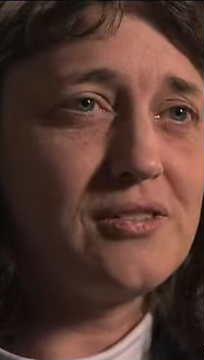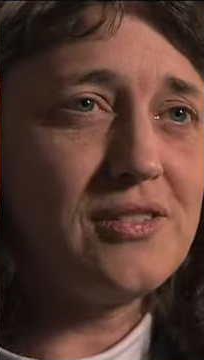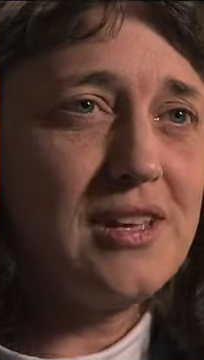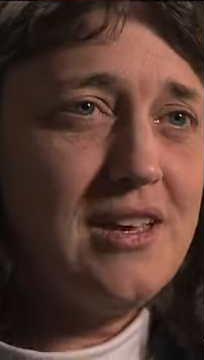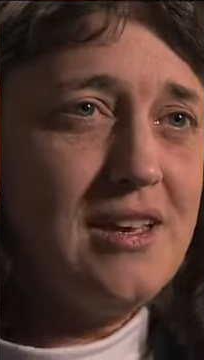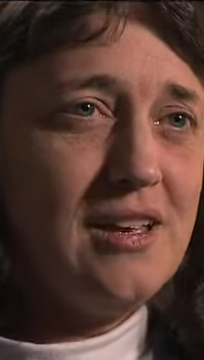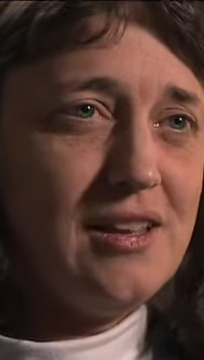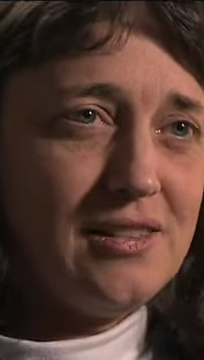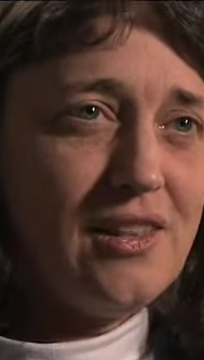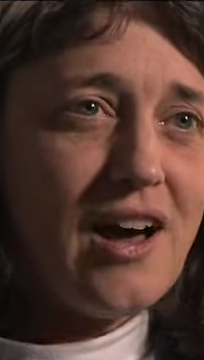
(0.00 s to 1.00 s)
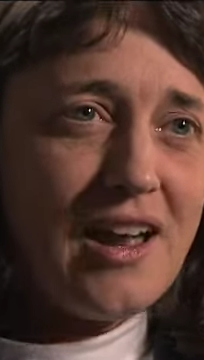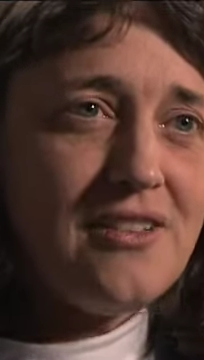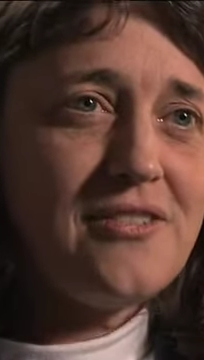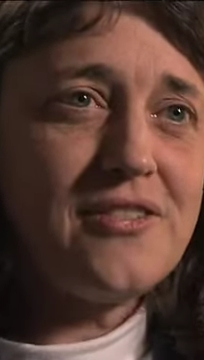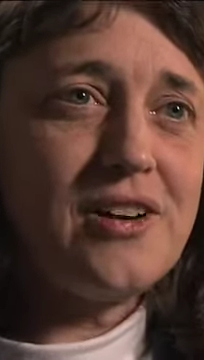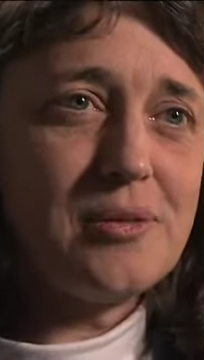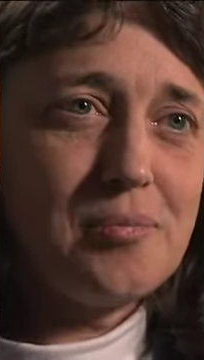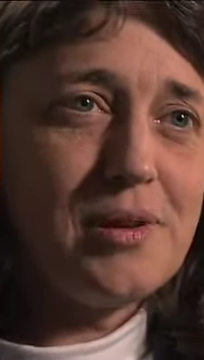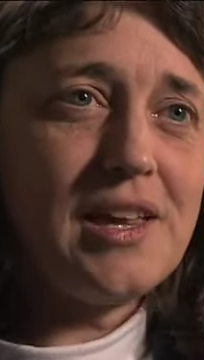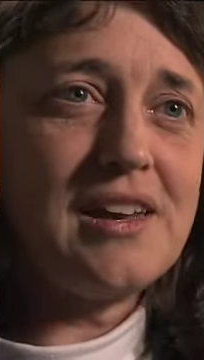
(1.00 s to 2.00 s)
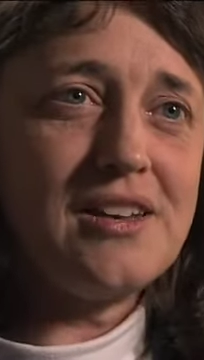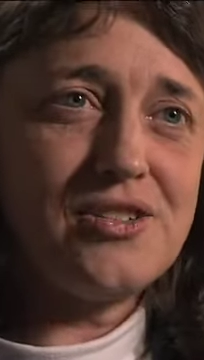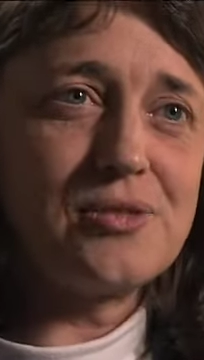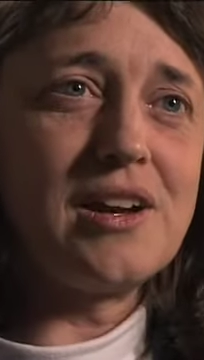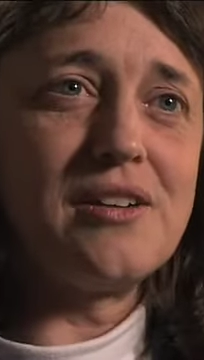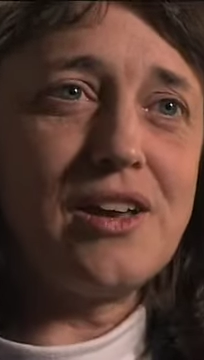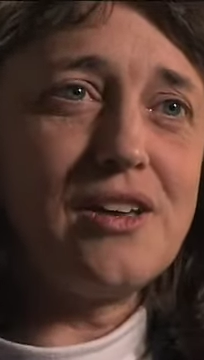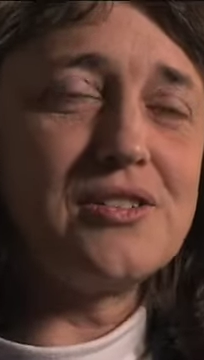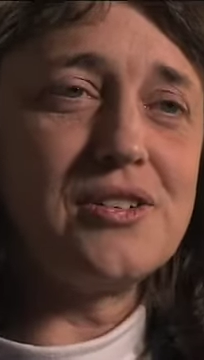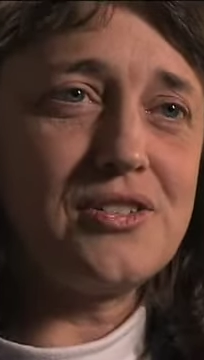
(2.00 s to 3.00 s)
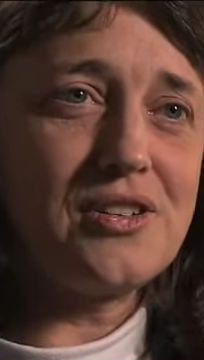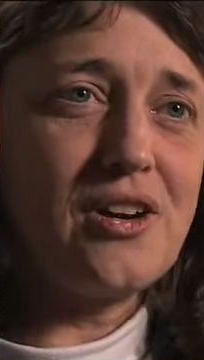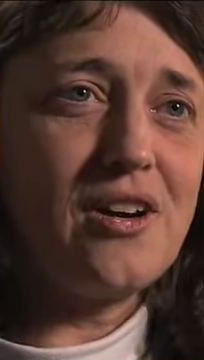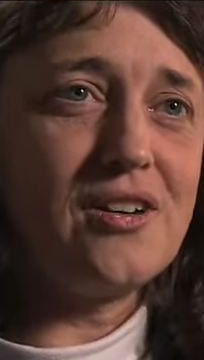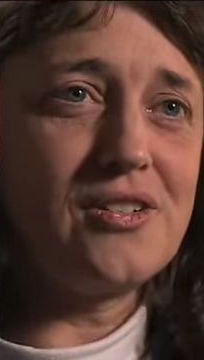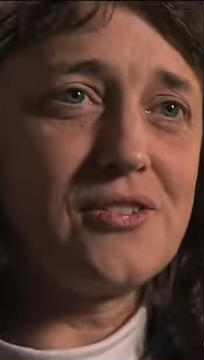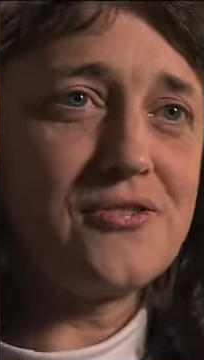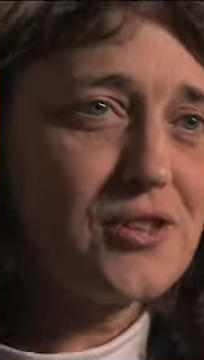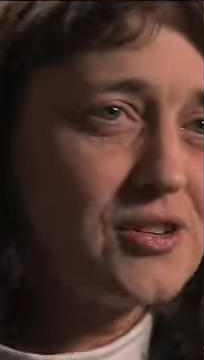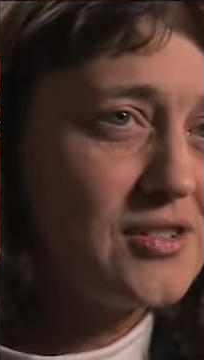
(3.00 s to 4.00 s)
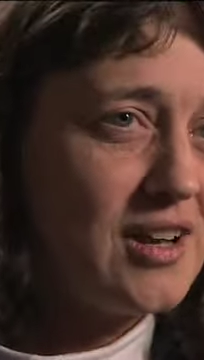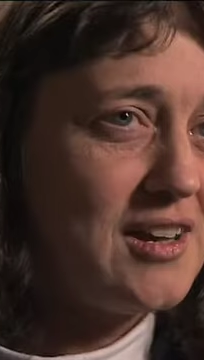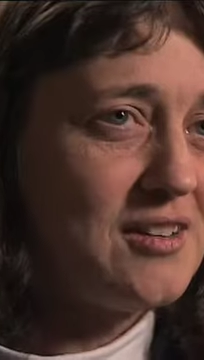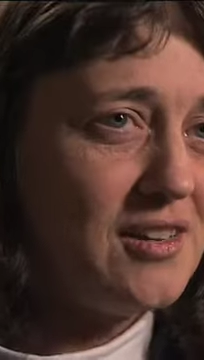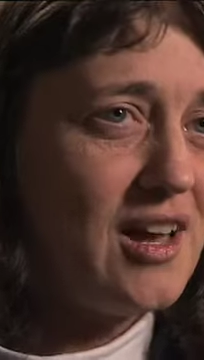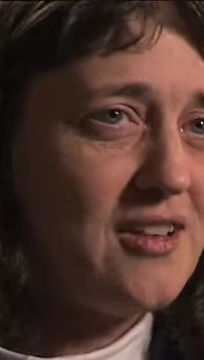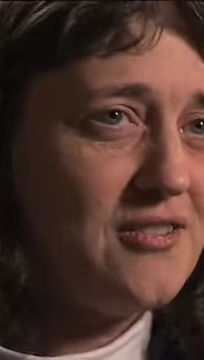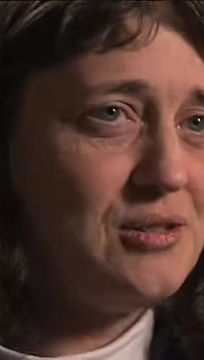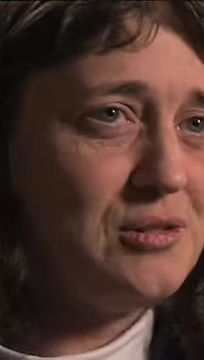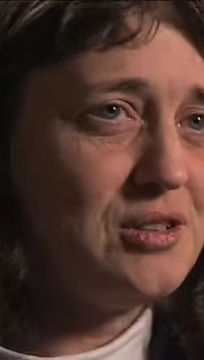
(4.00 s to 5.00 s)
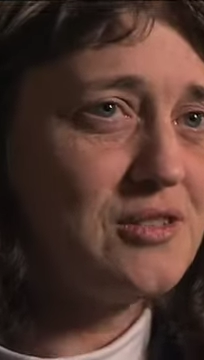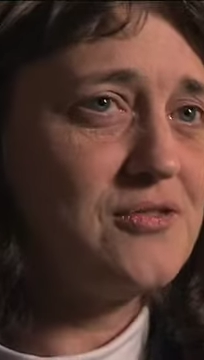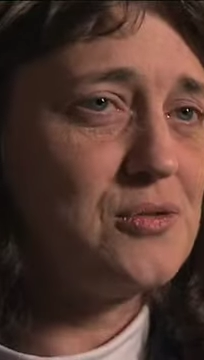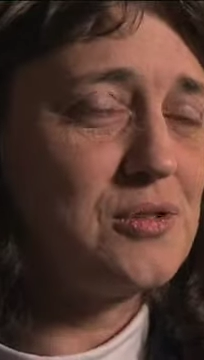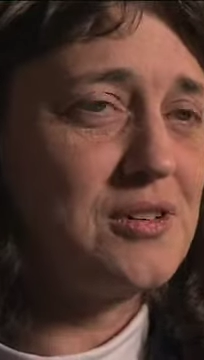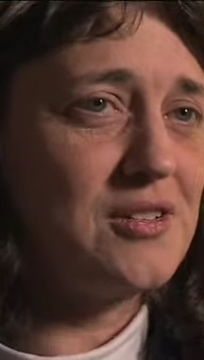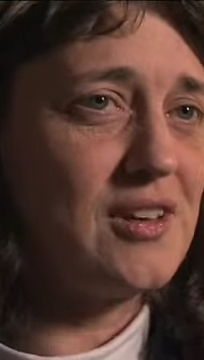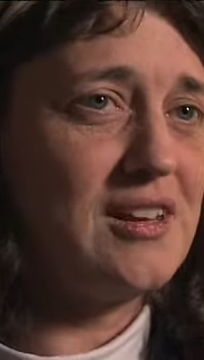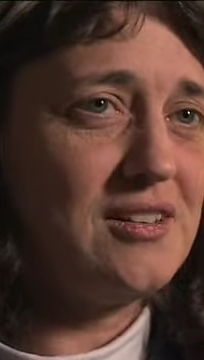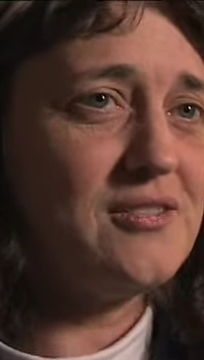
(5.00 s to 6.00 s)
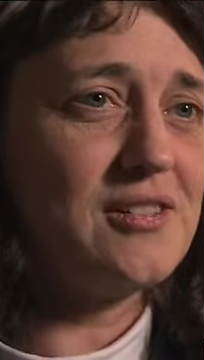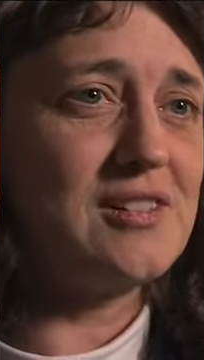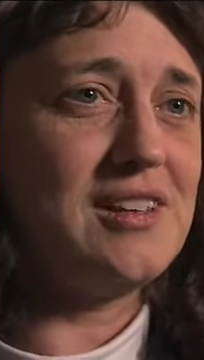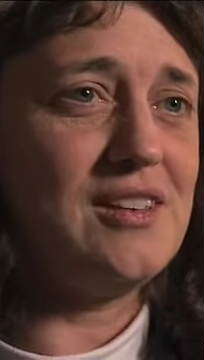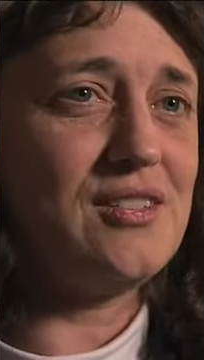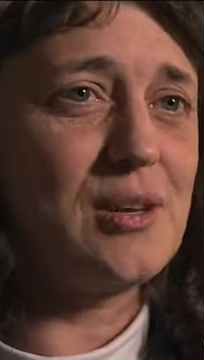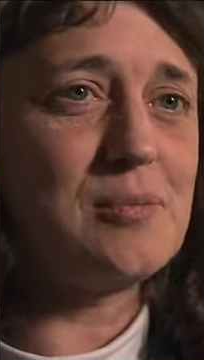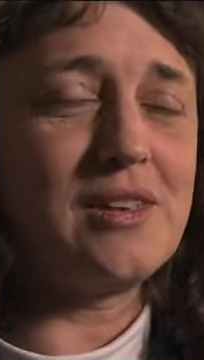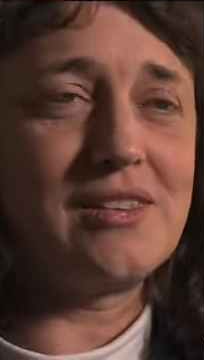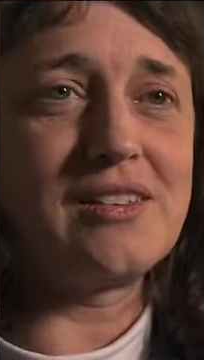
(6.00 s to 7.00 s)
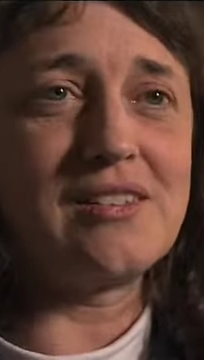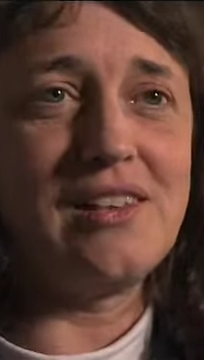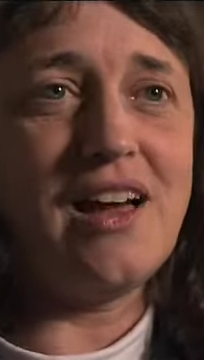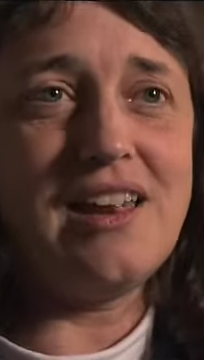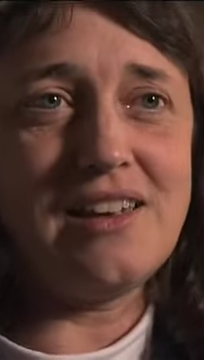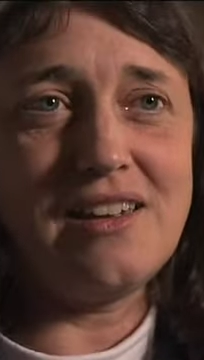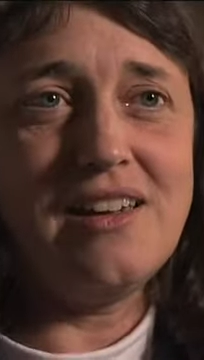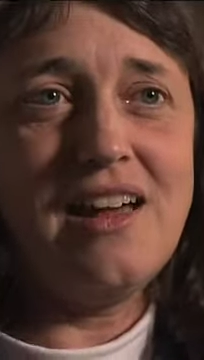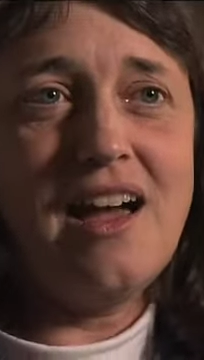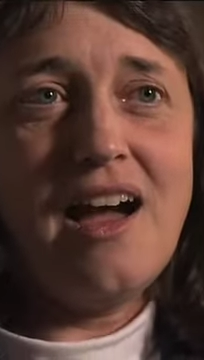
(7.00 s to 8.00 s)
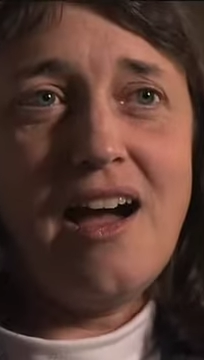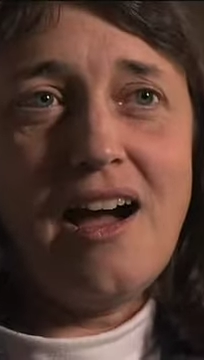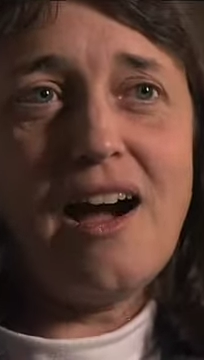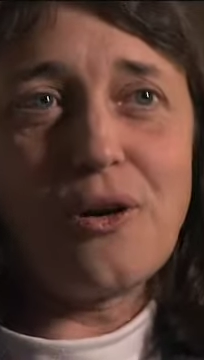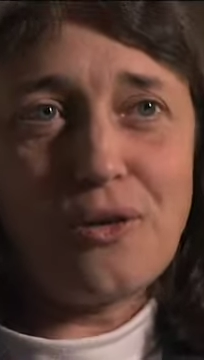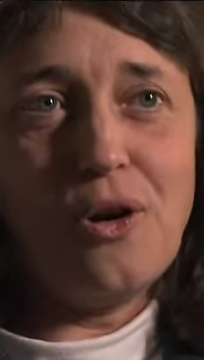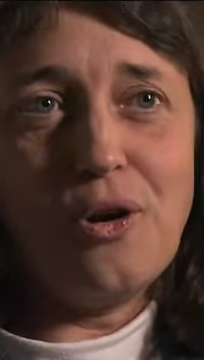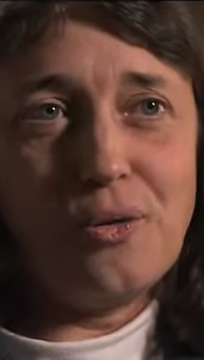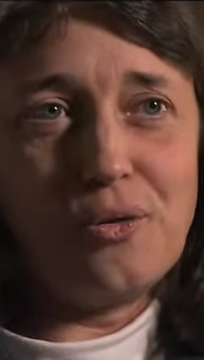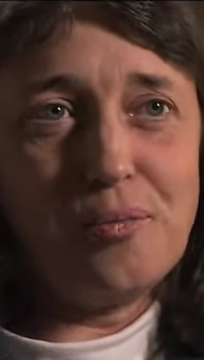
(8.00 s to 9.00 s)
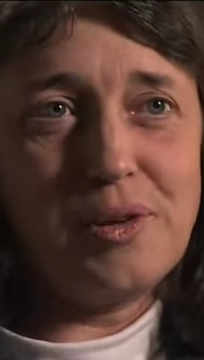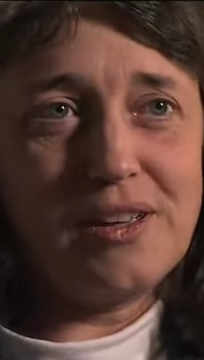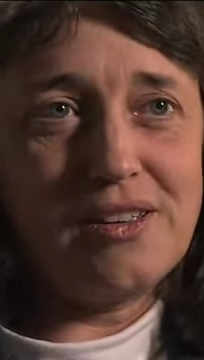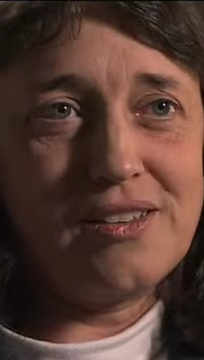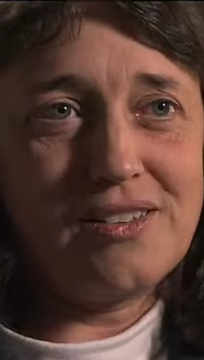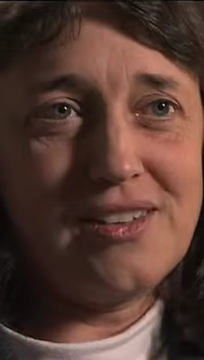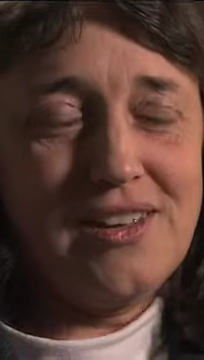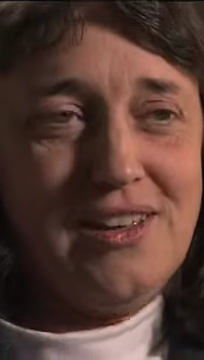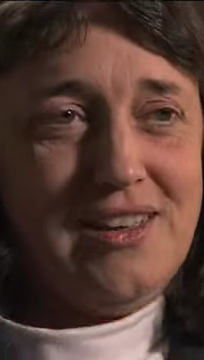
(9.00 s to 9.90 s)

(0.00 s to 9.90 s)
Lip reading: of life on planets around other stars, the first kind of life you look for scientifically is something that's like our own, because